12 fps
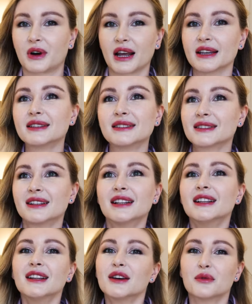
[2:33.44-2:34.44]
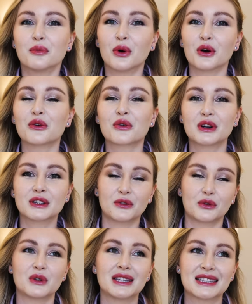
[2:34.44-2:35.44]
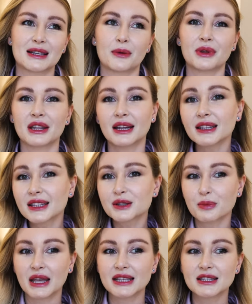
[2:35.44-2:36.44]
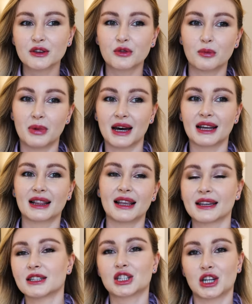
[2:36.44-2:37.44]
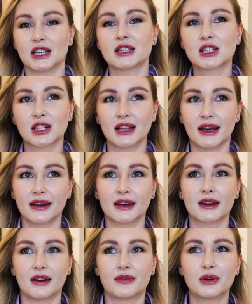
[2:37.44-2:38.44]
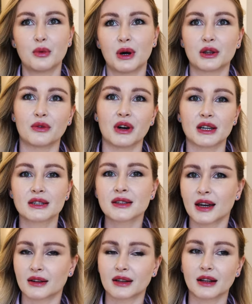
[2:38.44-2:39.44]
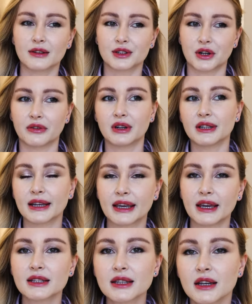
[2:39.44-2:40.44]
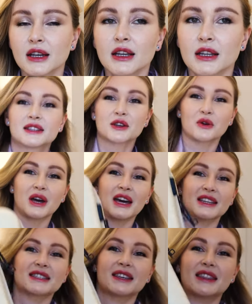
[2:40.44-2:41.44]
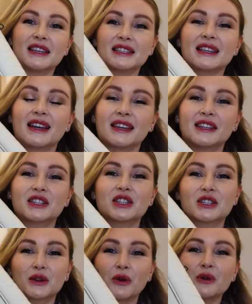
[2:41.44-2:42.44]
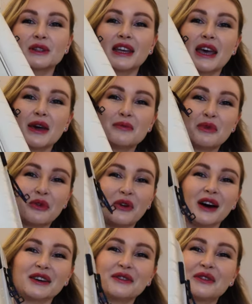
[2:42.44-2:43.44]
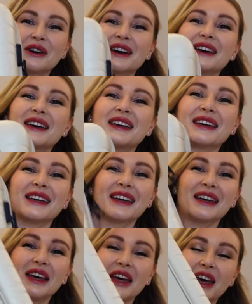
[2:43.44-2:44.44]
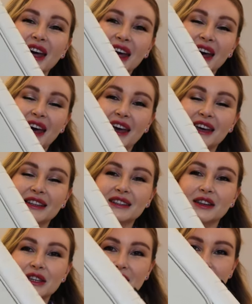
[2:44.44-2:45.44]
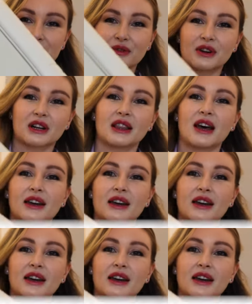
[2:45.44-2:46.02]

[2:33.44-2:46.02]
friend, boyfriend, if you need something inexpensive, but like a gesture, like every one of us currently traveling, I guess. So guys, this luggage is called M5. And this is very